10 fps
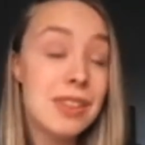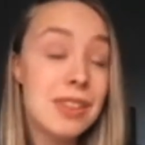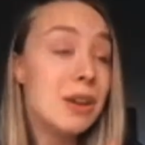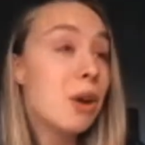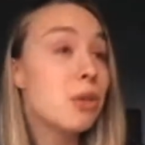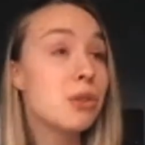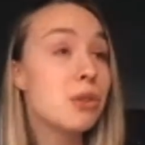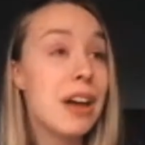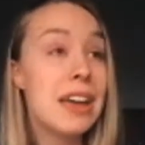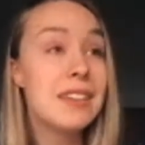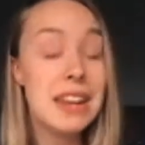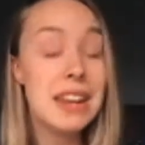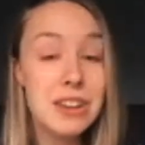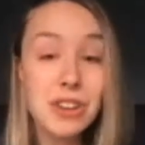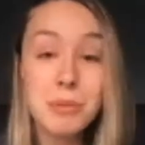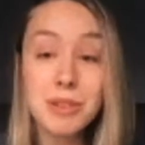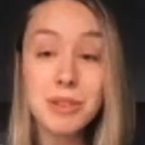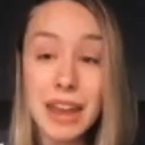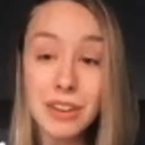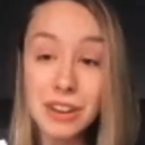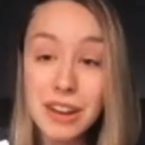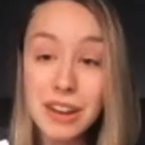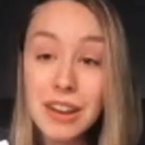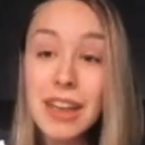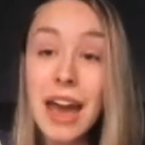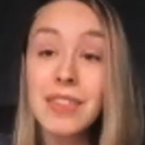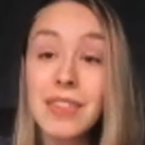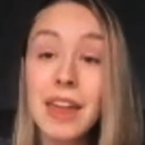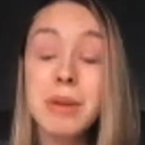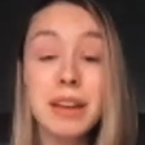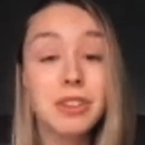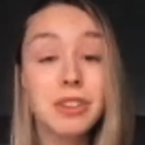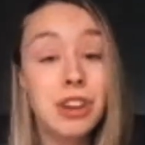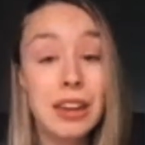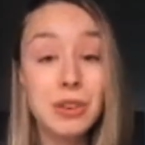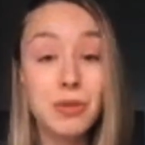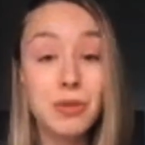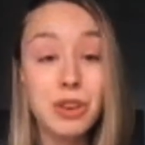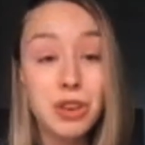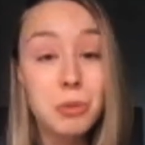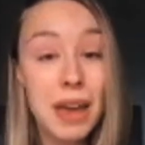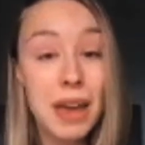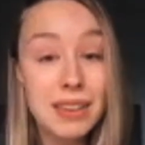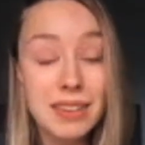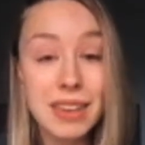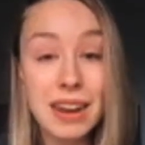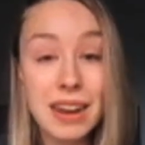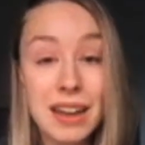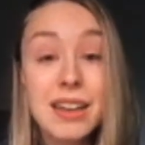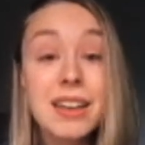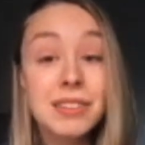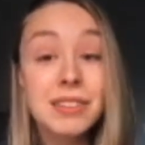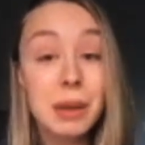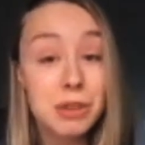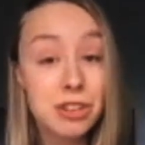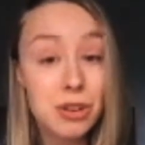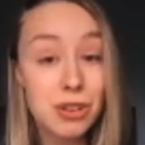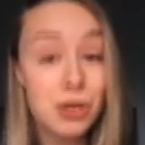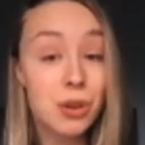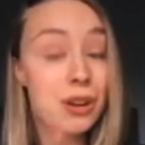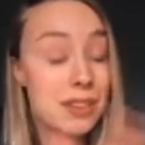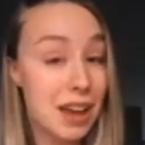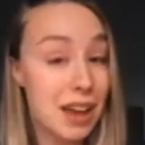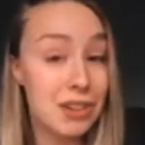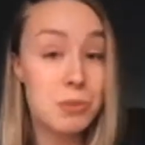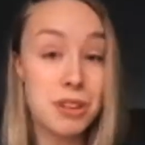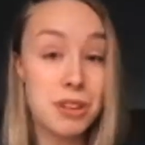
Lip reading: So they'll go through a deletion mutation and then be exchanged for new bases in a substitution or insertion